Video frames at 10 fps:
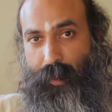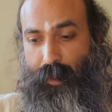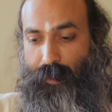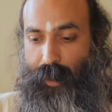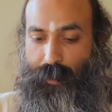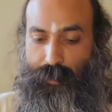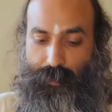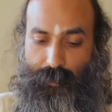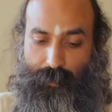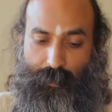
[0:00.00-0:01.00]
a great
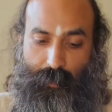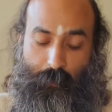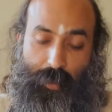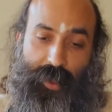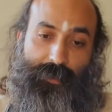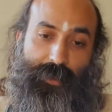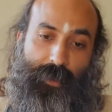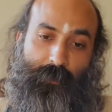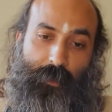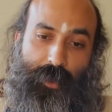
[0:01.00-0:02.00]

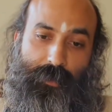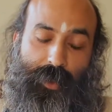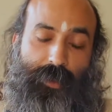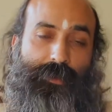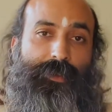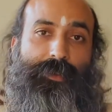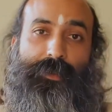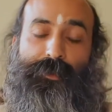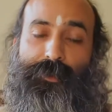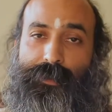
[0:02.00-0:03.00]
blessing by the
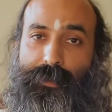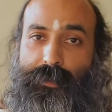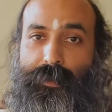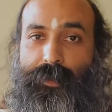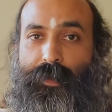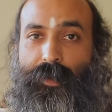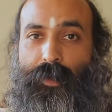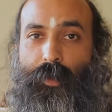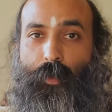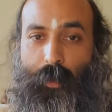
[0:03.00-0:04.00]
existence
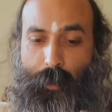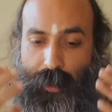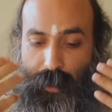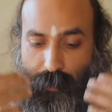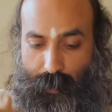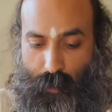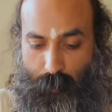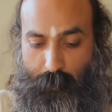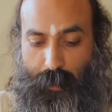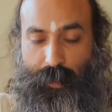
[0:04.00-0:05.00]
when we take the
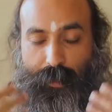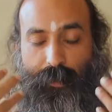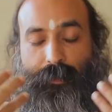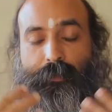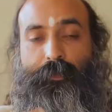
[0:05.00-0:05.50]
human birth.